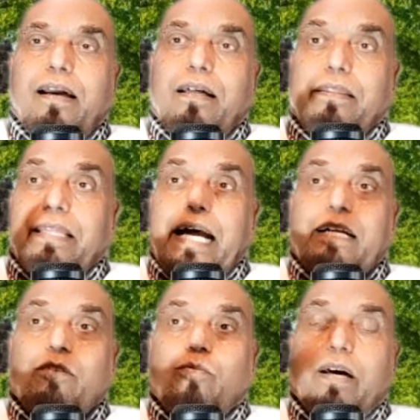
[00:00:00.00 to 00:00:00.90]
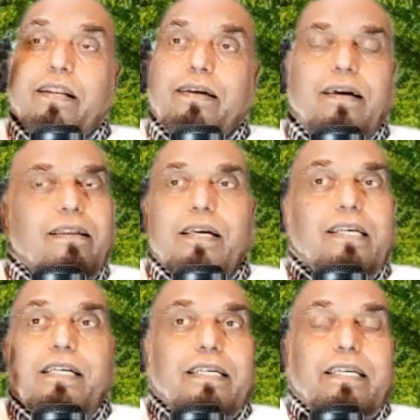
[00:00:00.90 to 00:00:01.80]
That worker.
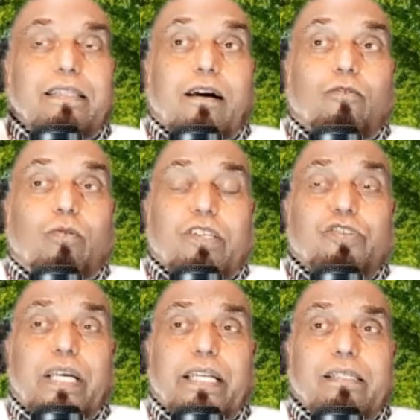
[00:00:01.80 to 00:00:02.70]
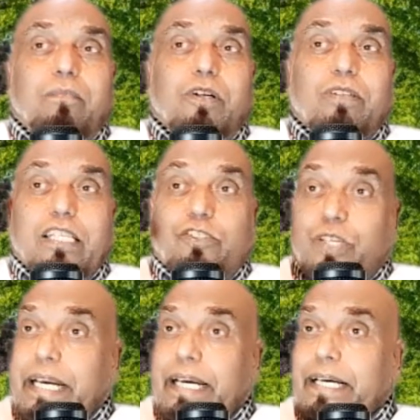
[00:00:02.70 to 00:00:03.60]
The question is about the
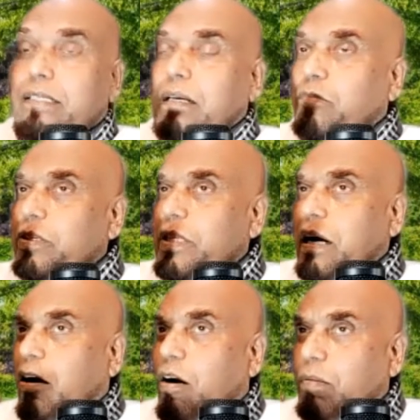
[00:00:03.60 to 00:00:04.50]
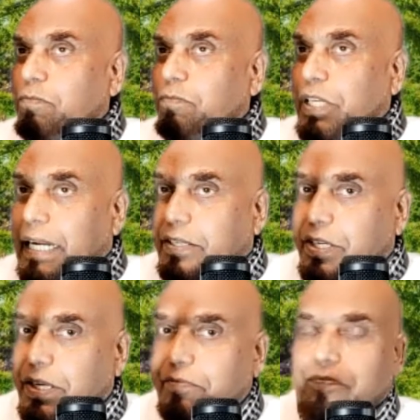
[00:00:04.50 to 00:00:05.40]
chairs, about the
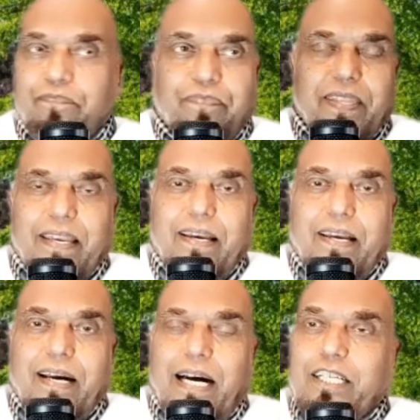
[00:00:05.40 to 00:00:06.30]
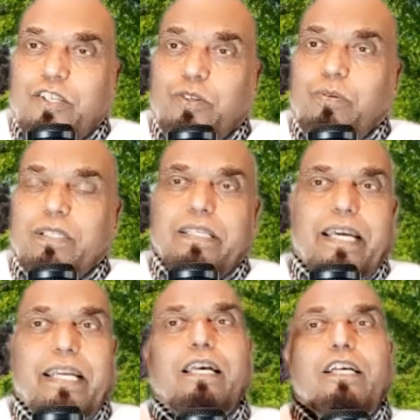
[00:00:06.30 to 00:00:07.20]
object. And you will
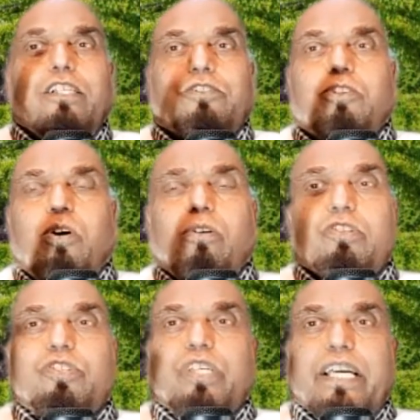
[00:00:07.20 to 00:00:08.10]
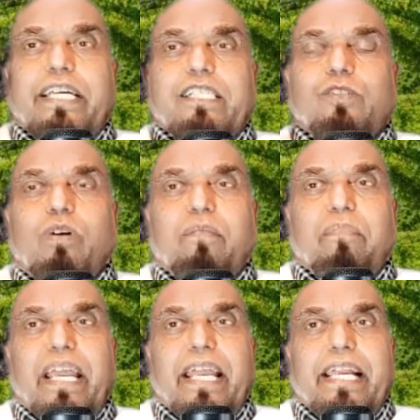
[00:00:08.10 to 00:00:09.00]
say, those chairs were
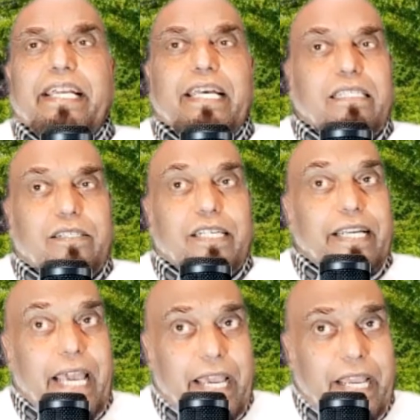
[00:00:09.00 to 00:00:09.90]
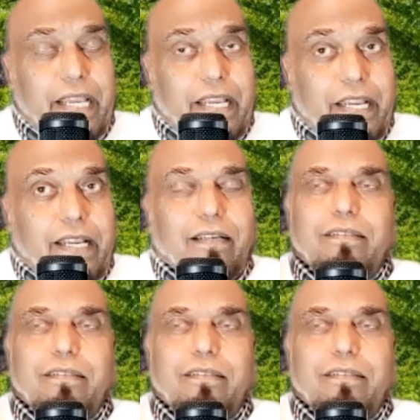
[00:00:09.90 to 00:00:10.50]
made yesterday.